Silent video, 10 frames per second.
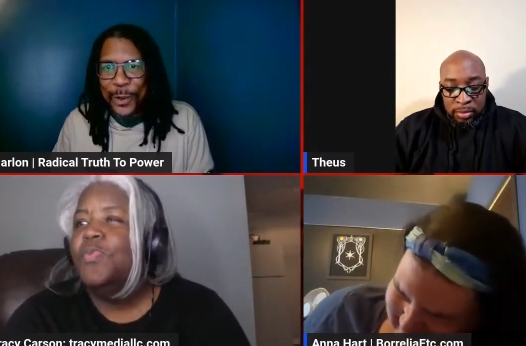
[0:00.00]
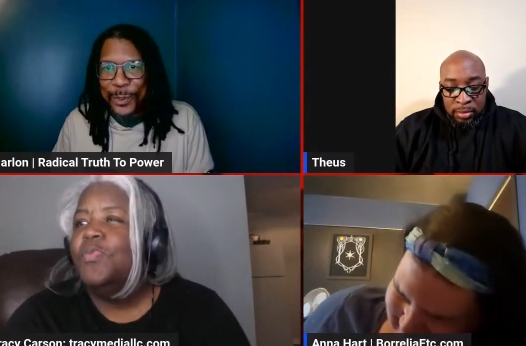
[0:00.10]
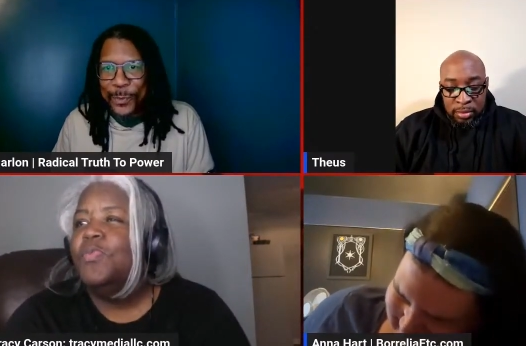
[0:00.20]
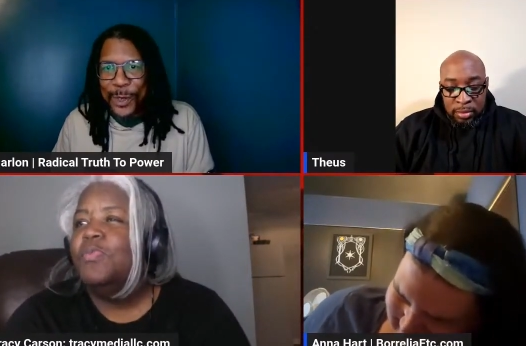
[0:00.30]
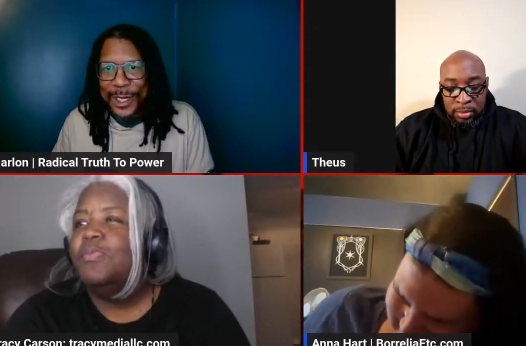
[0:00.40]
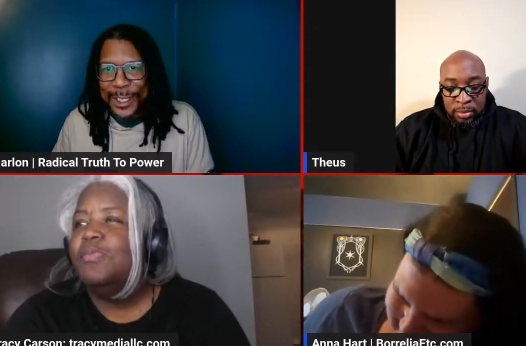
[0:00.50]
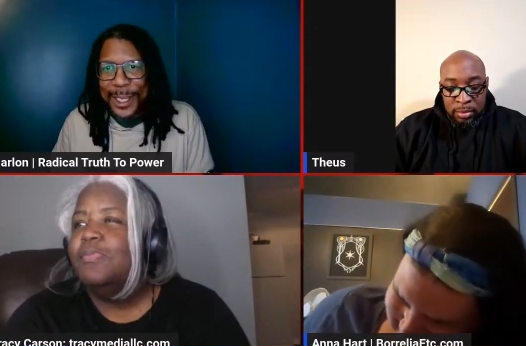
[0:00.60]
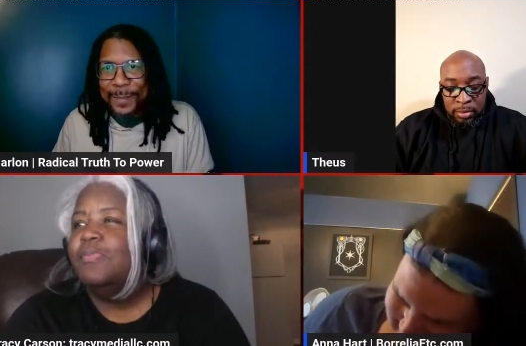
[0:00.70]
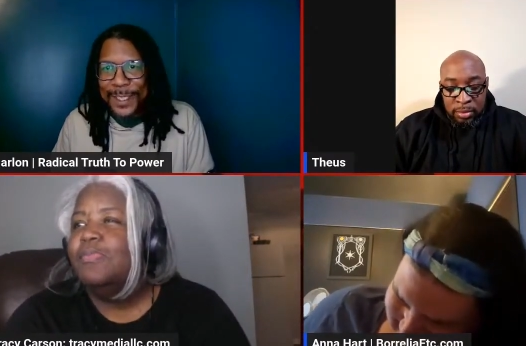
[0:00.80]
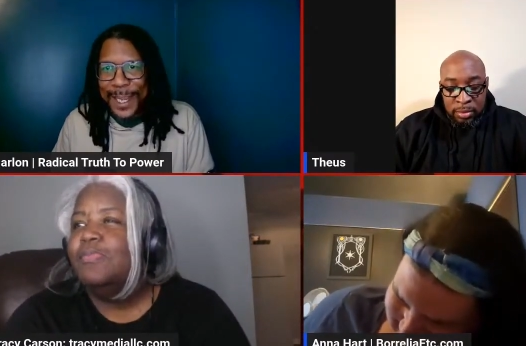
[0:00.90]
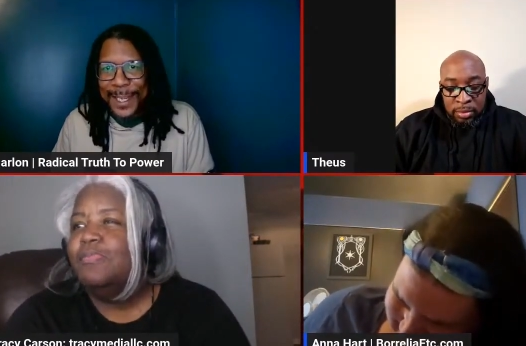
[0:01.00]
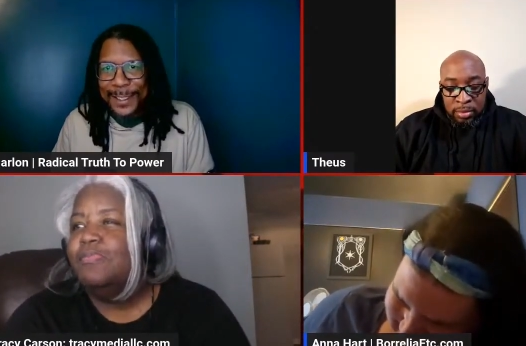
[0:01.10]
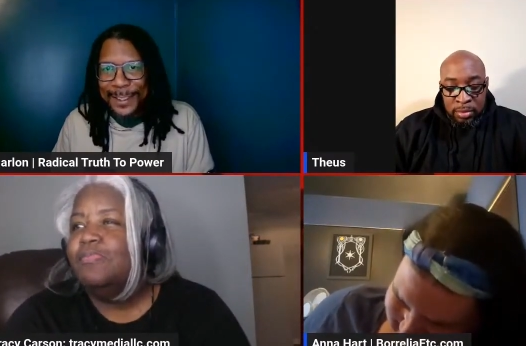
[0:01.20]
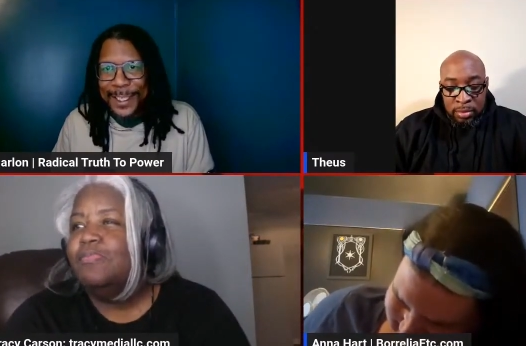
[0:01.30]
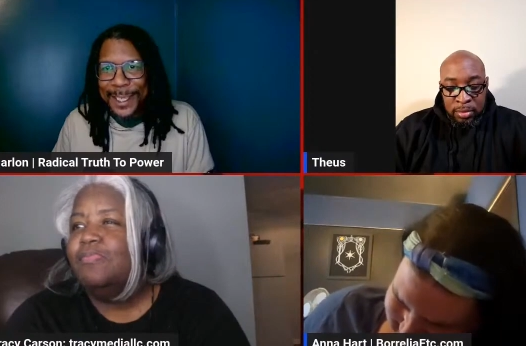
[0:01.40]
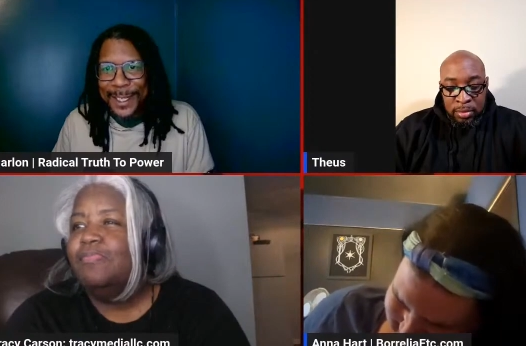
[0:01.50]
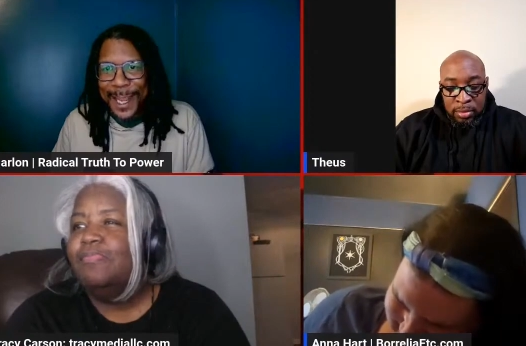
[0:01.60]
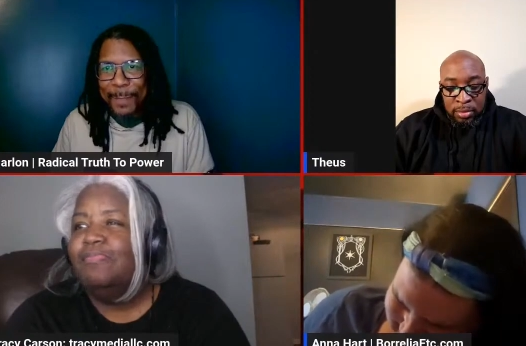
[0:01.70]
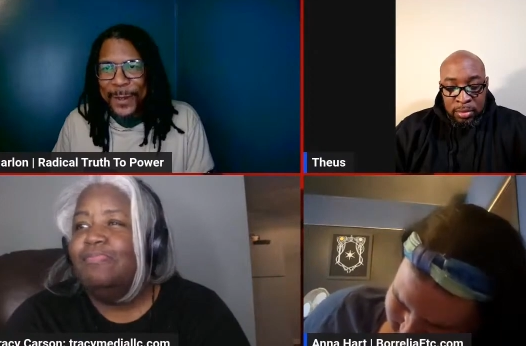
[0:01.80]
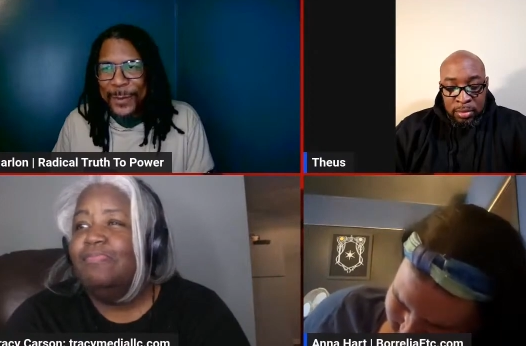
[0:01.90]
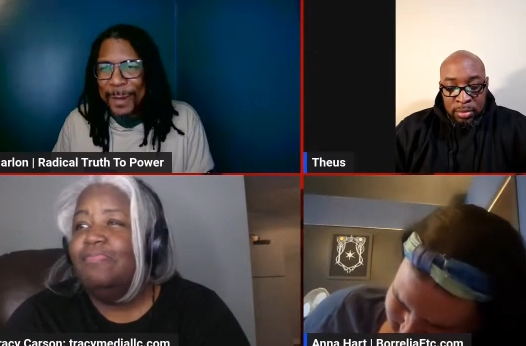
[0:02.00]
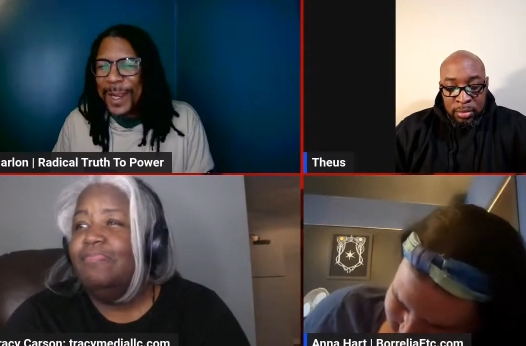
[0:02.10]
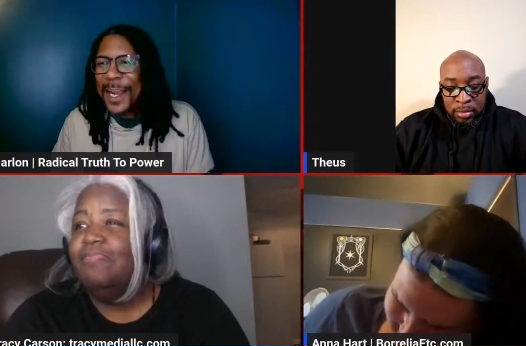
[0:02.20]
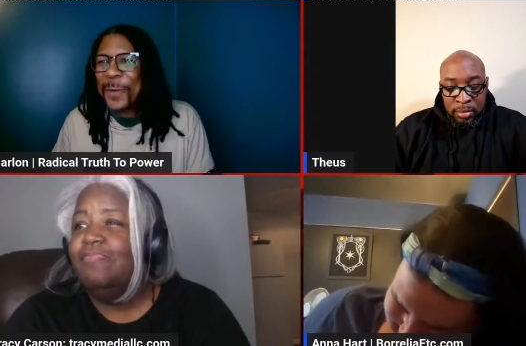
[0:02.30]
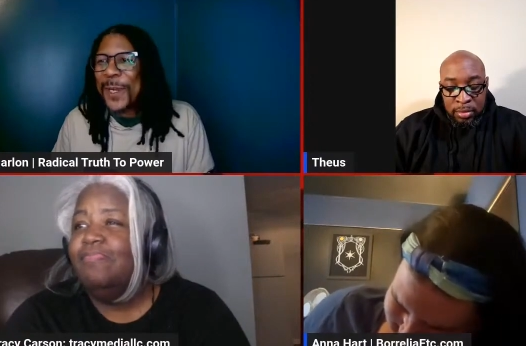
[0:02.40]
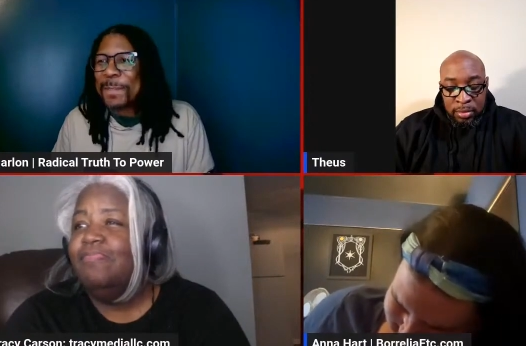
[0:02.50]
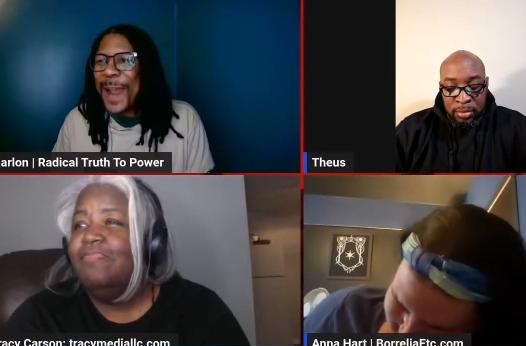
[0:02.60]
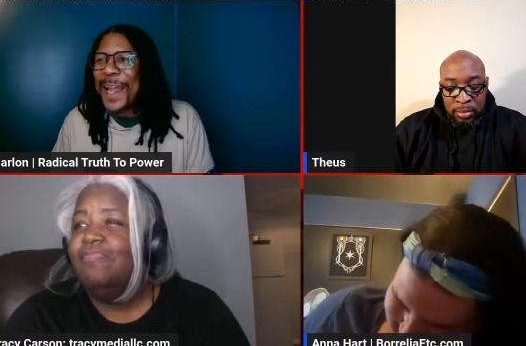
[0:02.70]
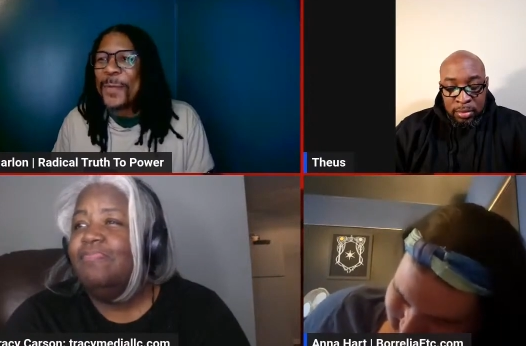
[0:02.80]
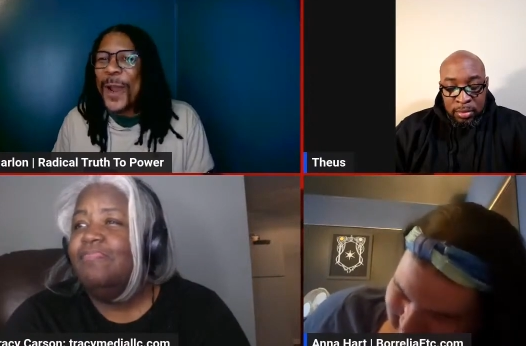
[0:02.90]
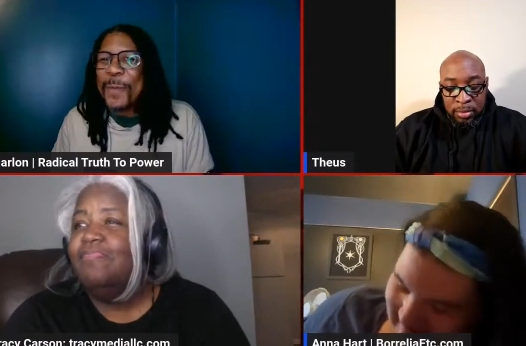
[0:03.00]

Speaker 1: the only one that kept saying the kidnapping grandma. Was by the